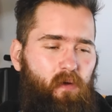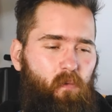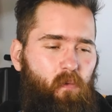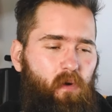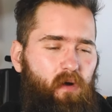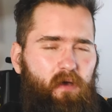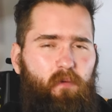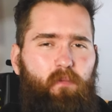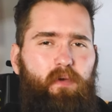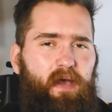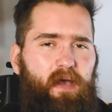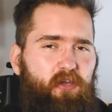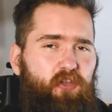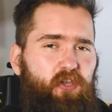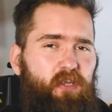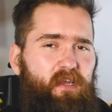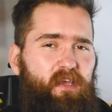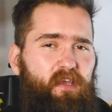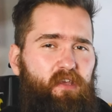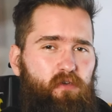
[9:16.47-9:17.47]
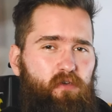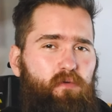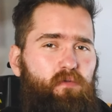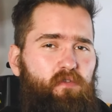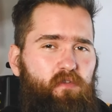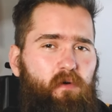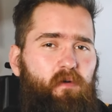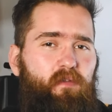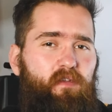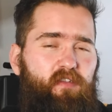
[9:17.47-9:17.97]
what can we actually use
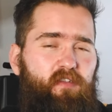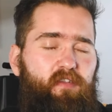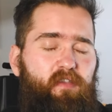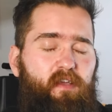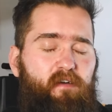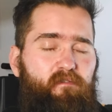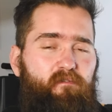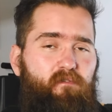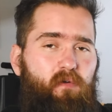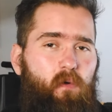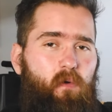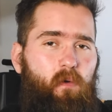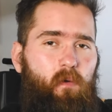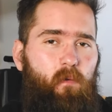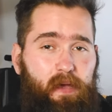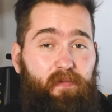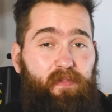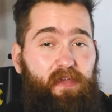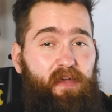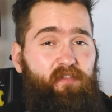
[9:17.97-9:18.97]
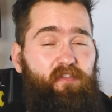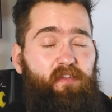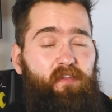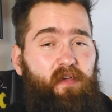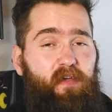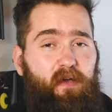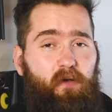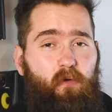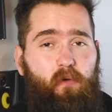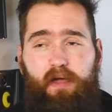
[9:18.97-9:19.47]
all this stuff for? And the answer to
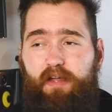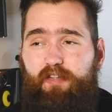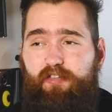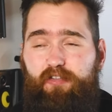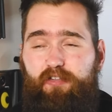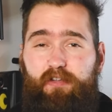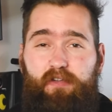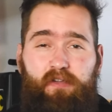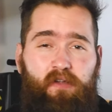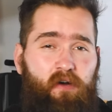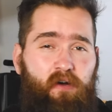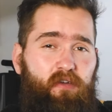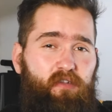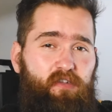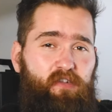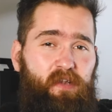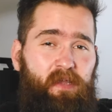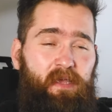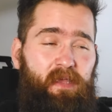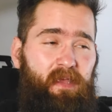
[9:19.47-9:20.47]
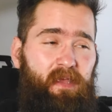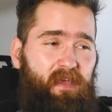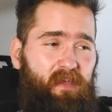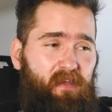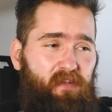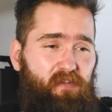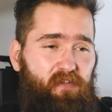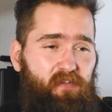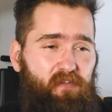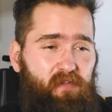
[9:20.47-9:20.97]
that question honestly
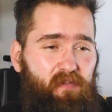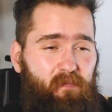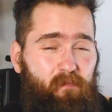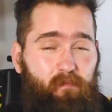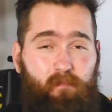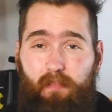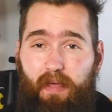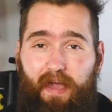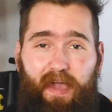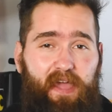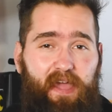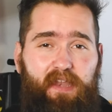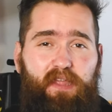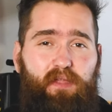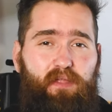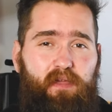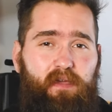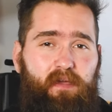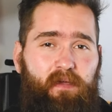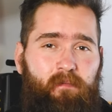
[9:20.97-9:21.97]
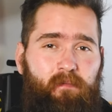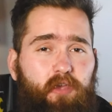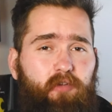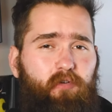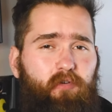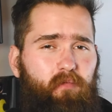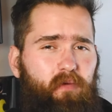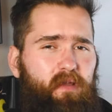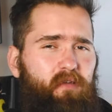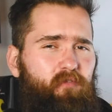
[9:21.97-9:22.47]
is anything. You're
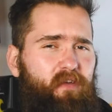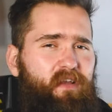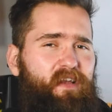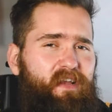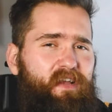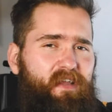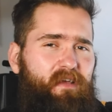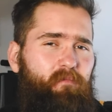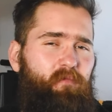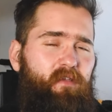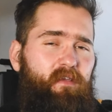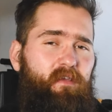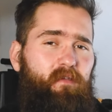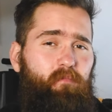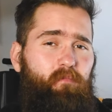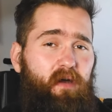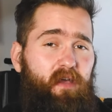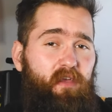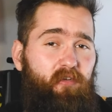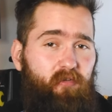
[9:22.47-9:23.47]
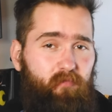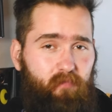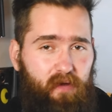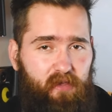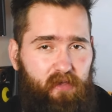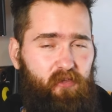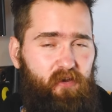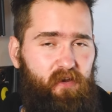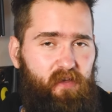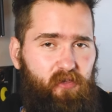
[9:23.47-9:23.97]
only really limited by your
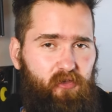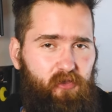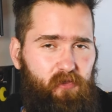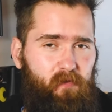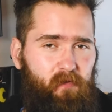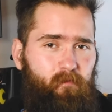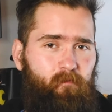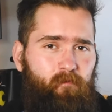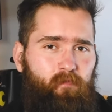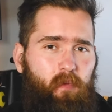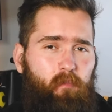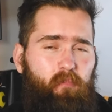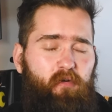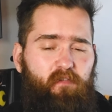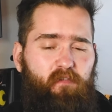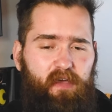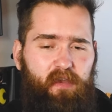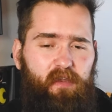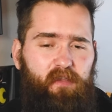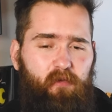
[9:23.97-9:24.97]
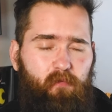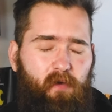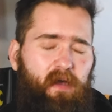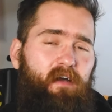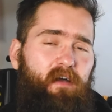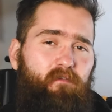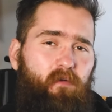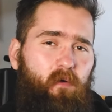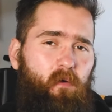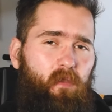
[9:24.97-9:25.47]
imagination. Provided you
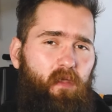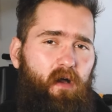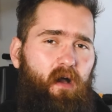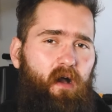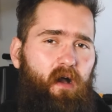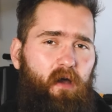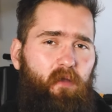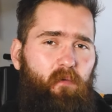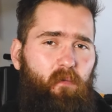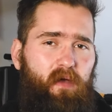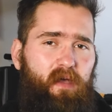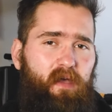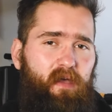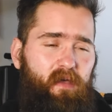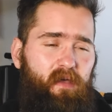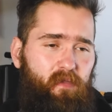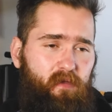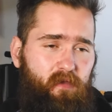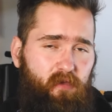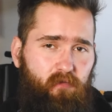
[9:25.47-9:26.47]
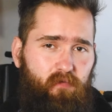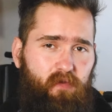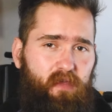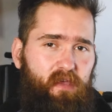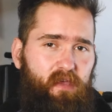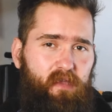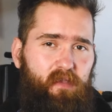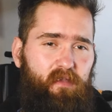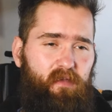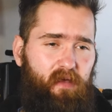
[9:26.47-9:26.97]
have all the hardware that you
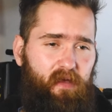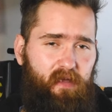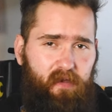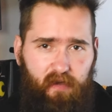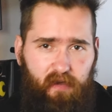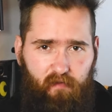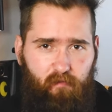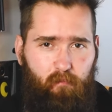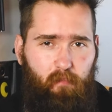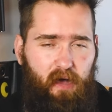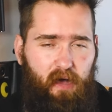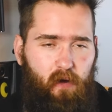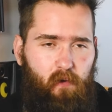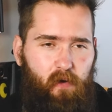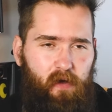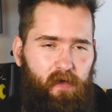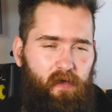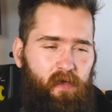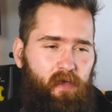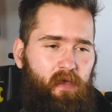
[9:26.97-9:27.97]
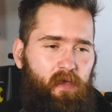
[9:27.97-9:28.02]
need and enough power,